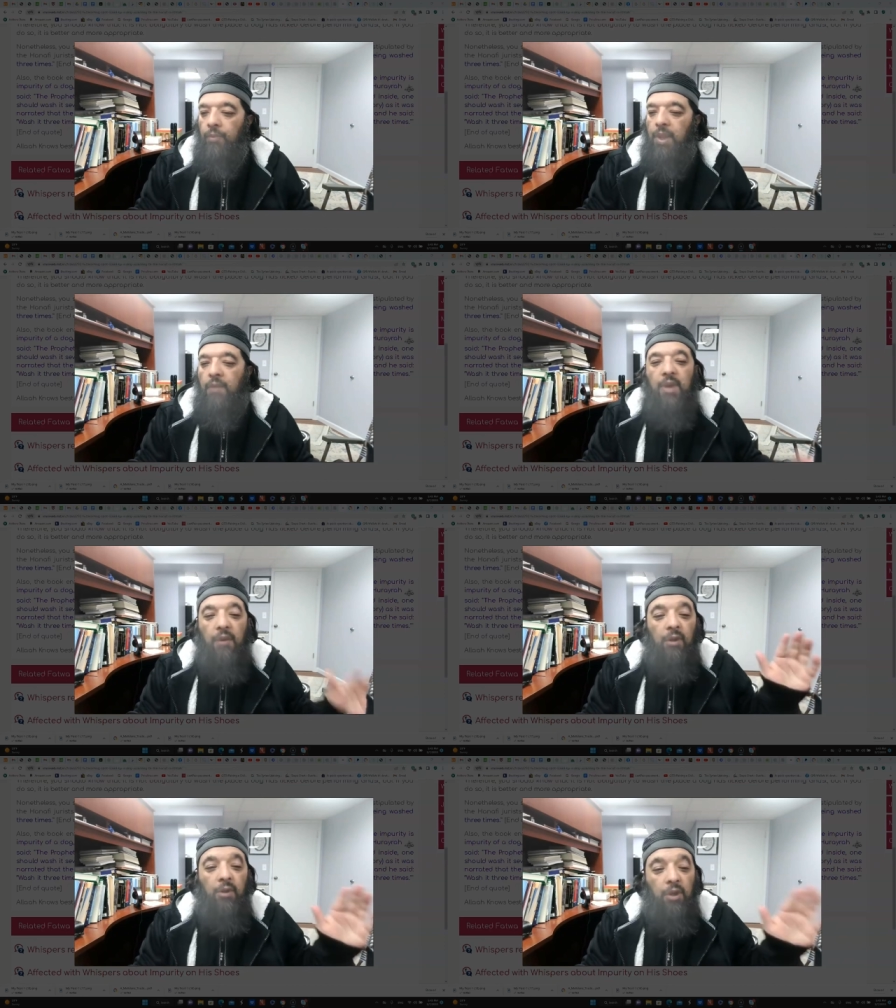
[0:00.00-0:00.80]
They've
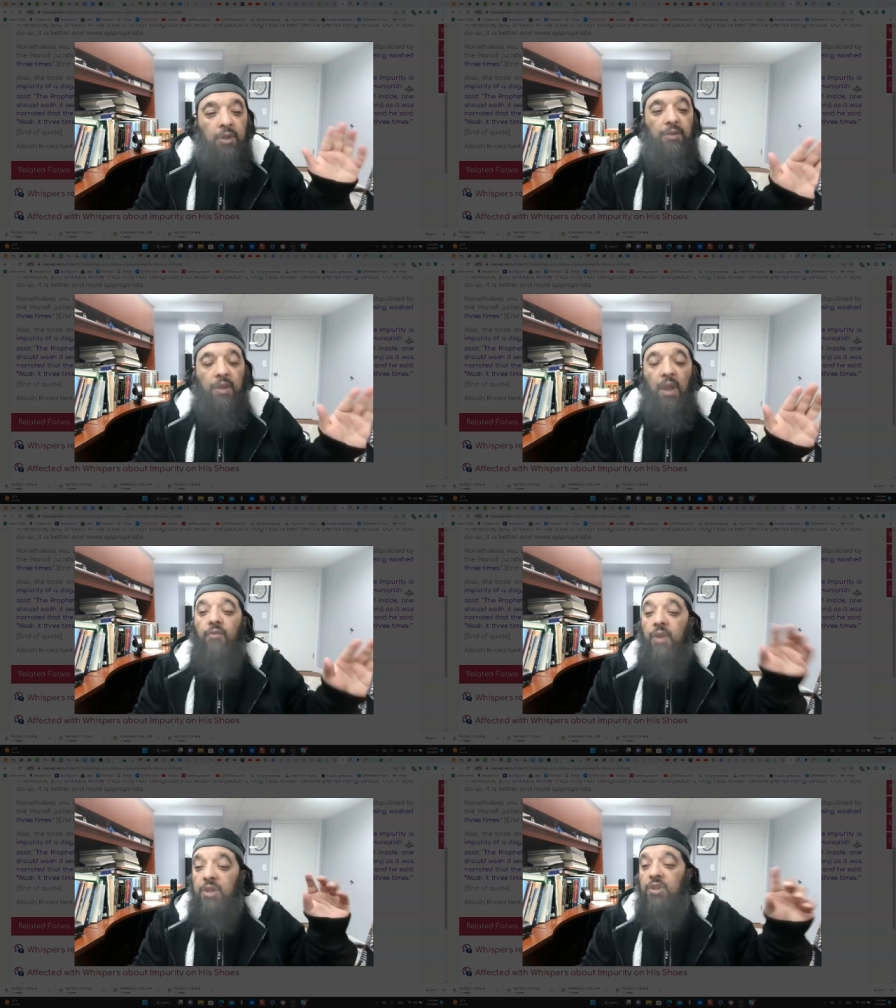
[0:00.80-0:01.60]
never looked at the
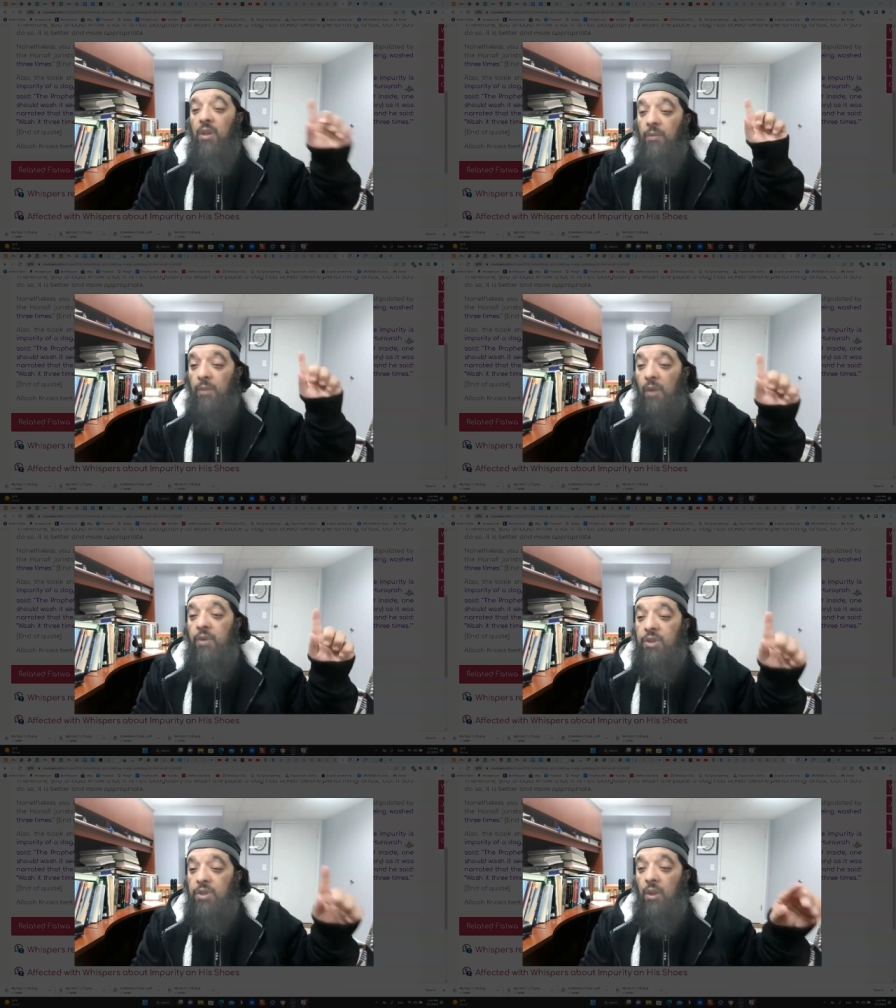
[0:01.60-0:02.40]
original
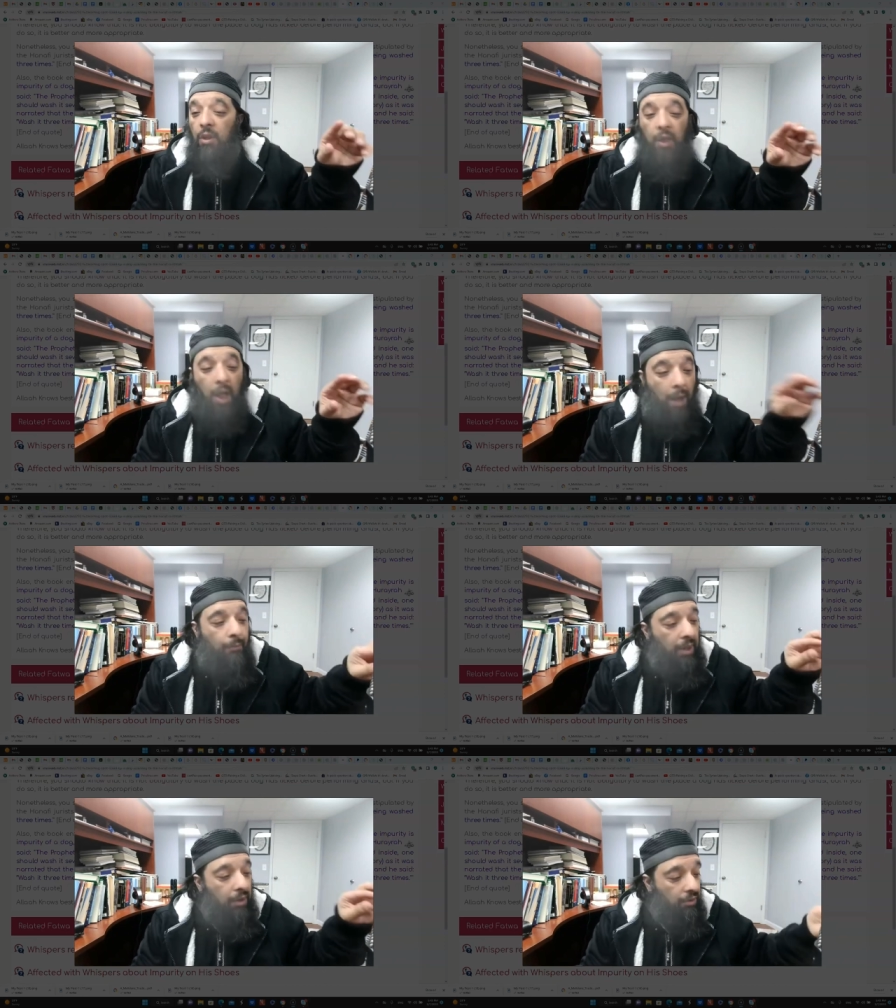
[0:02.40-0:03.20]
original
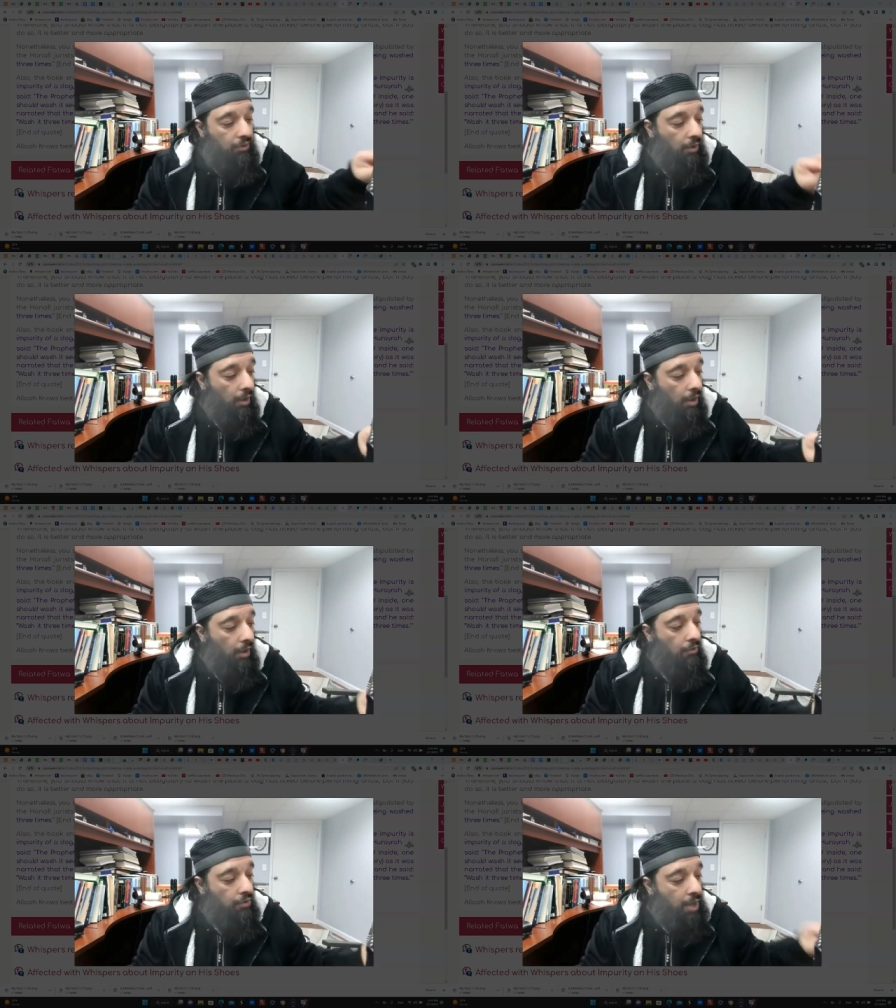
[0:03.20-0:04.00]
copies
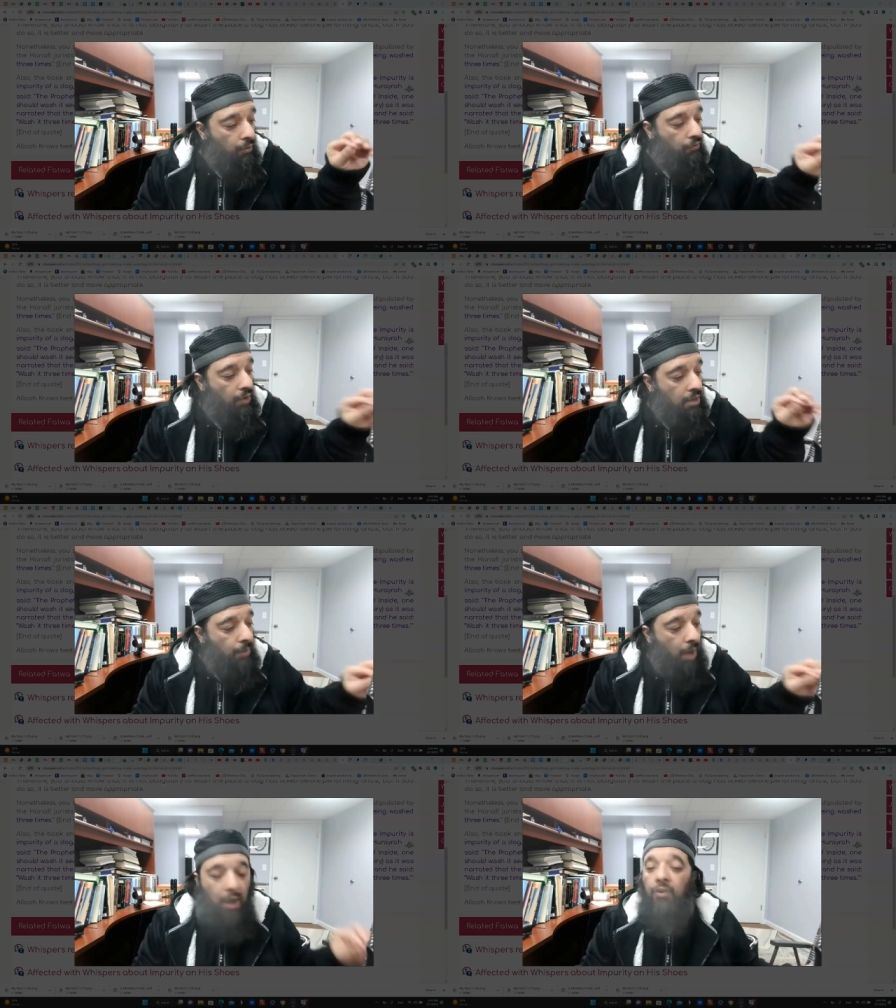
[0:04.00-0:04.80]
that were written
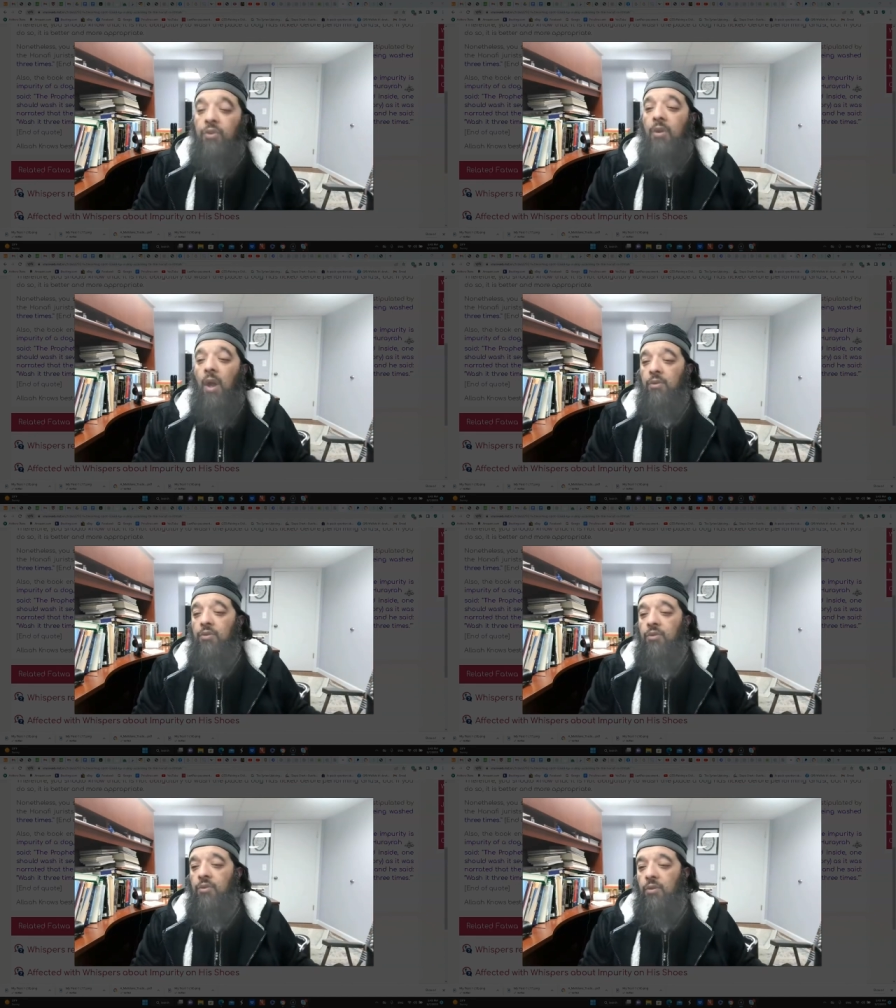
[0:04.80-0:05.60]
by our
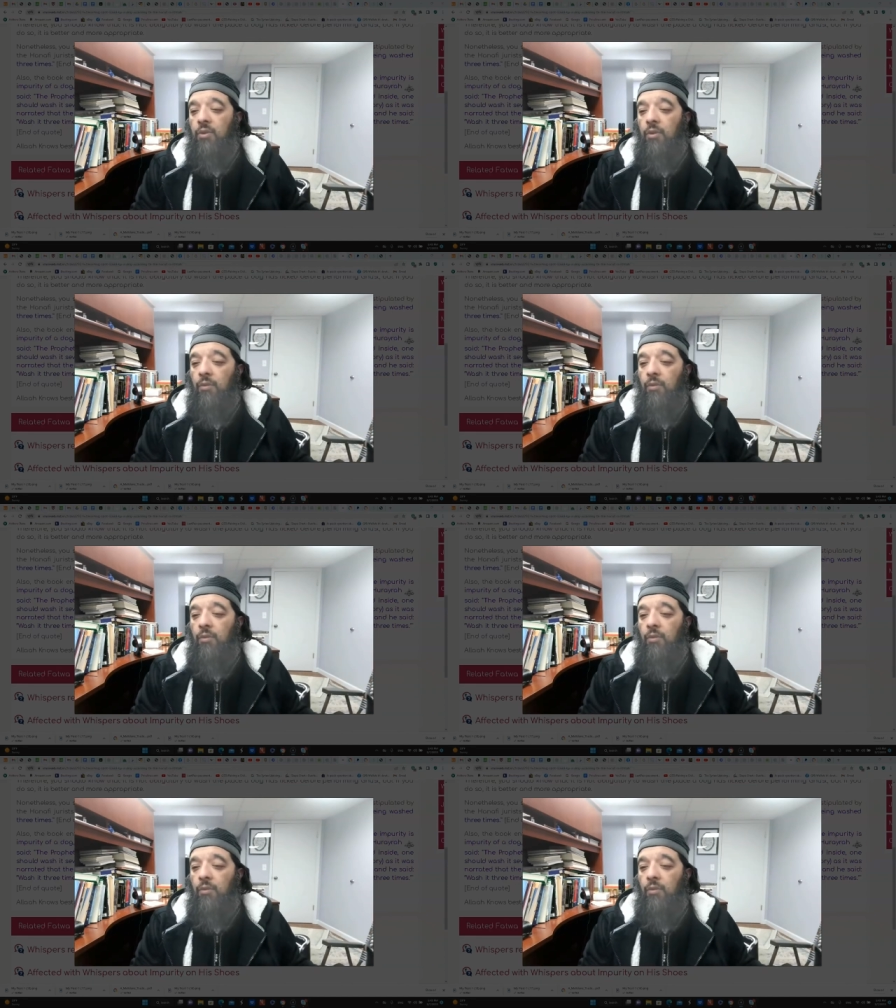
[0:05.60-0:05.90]
scholars.